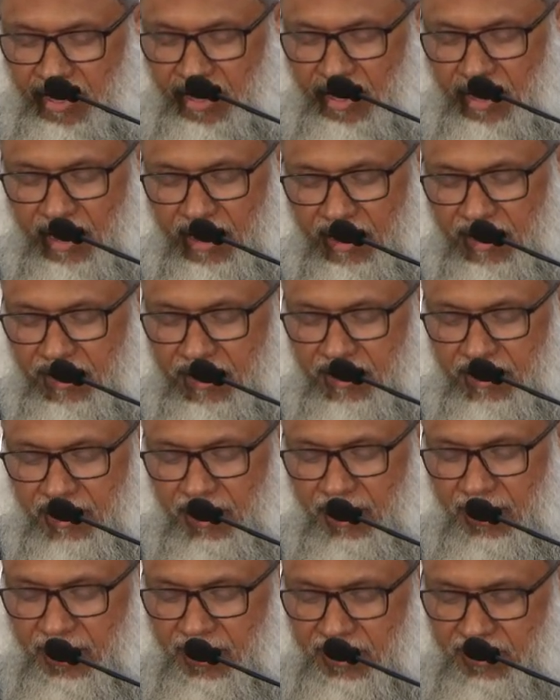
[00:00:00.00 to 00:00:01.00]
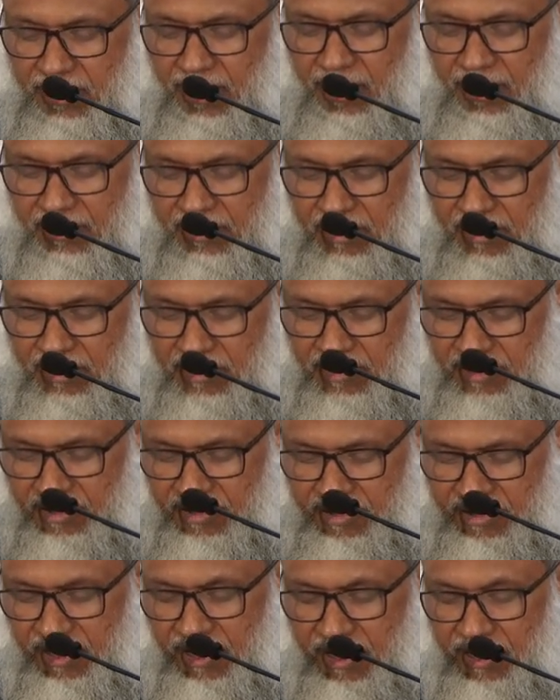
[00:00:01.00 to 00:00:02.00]
Uh, the, the
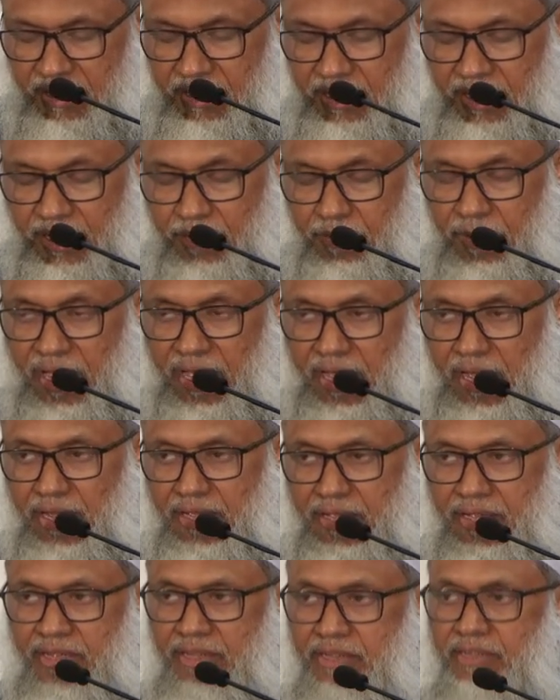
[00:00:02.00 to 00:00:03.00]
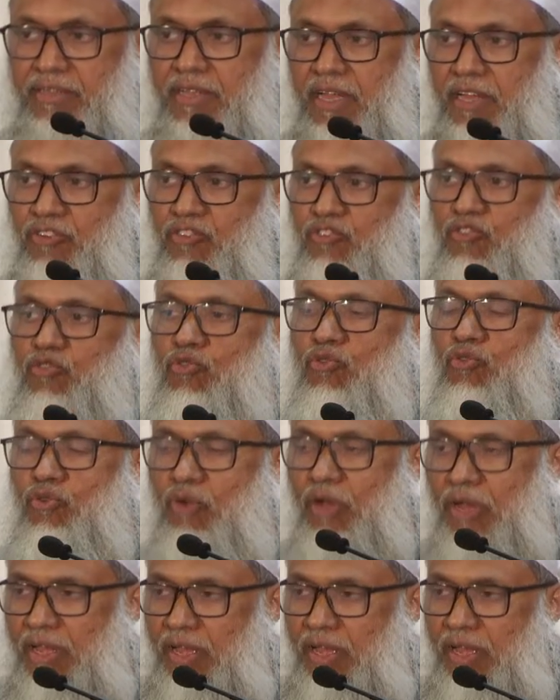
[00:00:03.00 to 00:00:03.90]
second riwayah is the true